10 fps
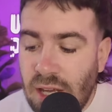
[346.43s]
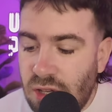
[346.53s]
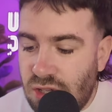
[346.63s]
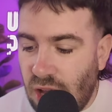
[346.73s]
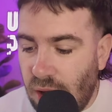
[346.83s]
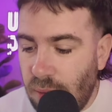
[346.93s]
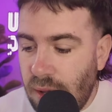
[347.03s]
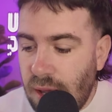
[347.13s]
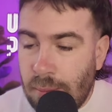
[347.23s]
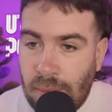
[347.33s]
So
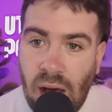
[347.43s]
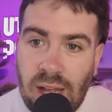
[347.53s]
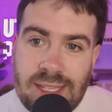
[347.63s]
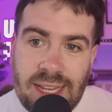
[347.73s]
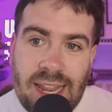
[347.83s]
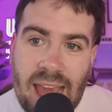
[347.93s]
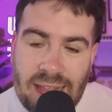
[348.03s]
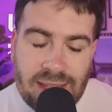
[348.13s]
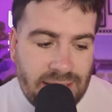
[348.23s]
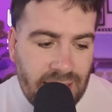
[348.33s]
Martin
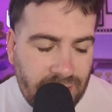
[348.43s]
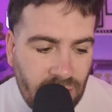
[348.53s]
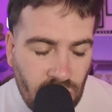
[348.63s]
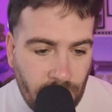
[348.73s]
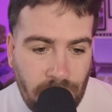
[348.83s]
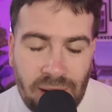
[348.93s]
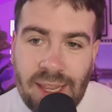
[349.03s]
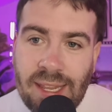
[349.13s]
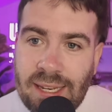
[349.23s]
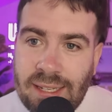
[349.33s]
adds a
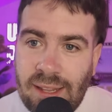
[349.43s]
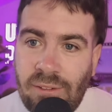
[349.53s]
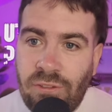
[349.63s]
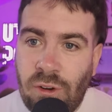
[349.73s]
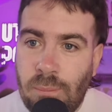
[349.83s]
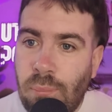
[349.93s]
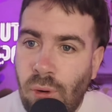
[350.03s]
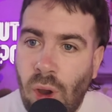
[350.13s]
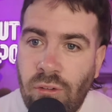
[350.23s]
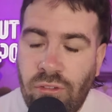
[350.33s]
completely different
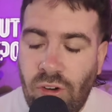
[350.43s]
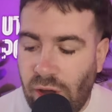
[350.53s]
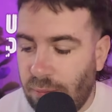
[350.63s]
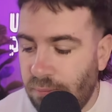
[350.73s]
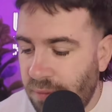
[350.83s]
profile.